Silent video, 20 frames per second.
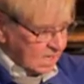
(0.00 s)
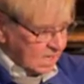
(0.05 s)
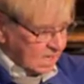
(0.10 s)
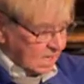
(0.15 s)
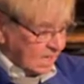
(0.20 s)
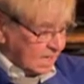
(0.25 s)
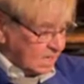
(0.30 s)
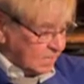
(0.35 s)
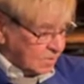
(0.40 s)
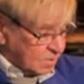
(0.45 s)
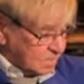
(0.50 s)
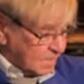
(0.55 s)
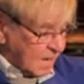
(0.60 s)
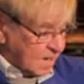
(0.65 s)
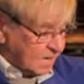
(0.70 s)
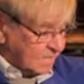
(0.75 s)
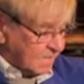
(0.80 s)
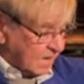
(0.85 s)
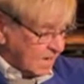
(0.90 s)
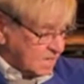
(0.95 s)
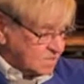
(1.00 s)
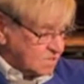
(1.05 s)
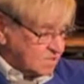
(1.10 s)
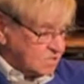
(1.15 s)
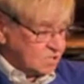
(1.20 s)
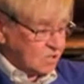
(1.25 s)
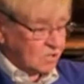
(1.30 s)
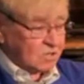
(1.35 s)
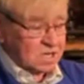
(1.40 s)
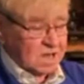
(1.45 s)
And it was manufactured
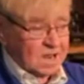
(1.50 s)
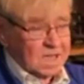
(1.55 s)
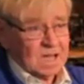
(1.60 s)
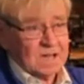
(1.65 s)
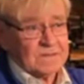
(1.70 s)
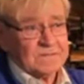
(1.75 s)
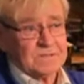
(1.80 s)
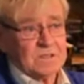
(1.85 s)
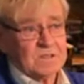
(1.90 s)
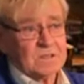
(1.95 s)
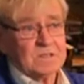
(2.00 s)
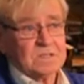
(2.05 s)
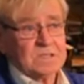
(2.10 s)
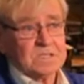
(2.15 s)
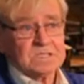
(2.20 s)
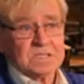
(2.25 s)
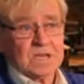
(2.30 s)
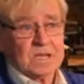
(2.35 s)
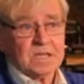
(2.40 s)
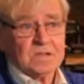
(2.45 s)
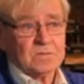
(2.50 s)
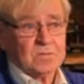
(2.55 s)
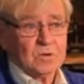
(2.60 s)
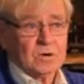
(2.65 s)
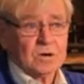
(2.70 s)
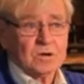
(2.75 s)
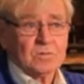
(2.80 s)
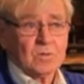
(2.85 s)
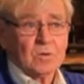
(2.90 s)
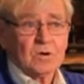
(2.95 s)
shortly after the Second
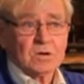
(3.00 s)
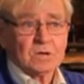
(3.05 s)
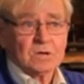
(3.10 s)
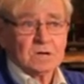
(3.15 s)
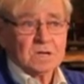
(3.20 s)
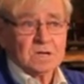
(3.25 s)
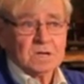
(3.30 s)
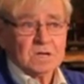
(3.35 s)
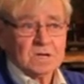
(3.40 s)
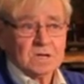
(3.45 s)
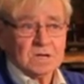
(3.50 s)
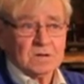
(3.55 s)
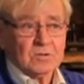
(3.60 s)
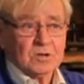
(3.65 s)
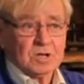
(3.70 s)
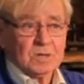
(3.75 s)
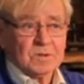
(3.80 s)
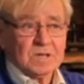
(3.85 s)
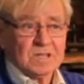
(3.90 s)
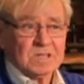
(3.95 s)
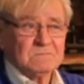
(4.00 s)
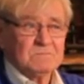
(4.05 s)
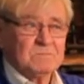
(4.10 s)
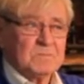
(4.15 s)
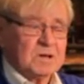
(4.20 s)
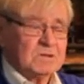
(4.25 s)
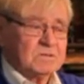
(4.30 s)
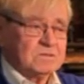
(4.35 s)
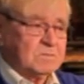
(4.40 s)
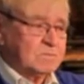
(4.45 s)
World War. It would have been
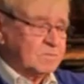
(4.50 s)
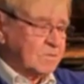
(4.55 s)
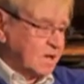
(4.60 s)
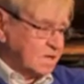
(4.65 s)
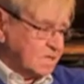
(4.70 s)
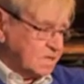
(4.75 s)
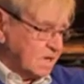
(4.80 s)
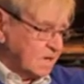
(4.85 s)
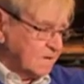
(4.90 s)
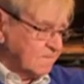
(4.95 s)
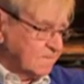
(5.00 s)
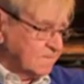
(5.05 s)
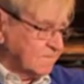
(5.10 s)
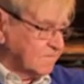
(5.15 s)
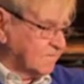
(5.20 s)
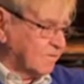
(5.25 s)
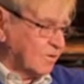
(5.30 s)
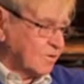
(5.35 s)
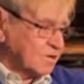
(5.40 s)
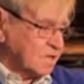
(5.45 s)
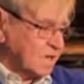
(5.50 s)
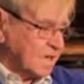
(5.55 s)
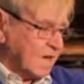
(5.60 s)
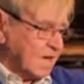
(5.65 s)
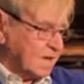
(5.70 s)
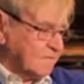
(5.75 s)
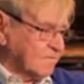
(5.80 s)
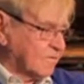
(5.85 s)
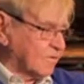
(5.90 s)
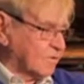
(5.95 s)
about
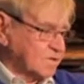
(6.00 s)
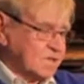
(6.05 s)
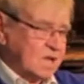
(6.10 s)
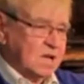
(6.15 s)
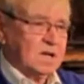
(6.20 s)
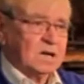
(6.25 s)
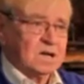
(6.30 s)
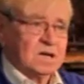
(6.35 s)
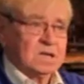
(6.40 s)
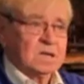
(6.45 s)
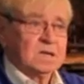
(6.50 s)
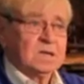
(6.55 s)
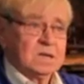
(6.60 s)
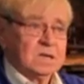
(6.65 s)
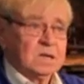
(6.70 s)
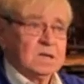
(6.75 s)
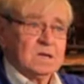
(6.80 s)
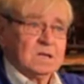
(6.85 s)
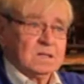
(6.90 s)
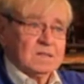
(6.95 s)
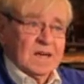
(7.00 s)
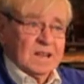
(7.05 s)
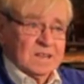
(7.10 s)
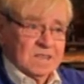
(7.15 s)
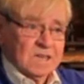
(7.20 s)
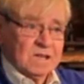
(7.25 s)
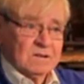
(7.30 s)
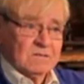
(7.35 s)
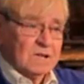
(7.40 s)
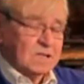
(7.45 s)
1948-49, that
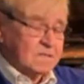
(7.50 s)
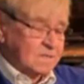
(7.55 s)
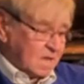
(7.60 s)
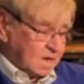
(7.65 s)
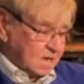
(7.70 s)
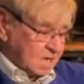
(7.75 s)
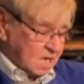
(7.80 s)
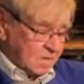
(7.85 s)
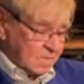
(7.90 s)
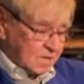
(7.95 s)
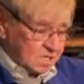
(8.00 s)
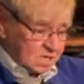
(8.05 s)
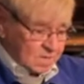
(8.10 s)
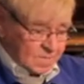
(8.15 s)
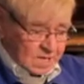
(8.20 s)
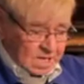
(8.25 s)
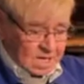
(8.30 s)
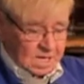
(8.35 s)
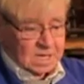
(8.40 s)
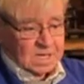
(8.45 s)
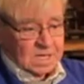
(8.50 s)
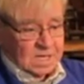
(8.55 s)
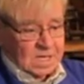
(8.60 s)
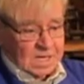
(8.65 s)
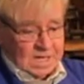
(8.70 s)
era that it came into being.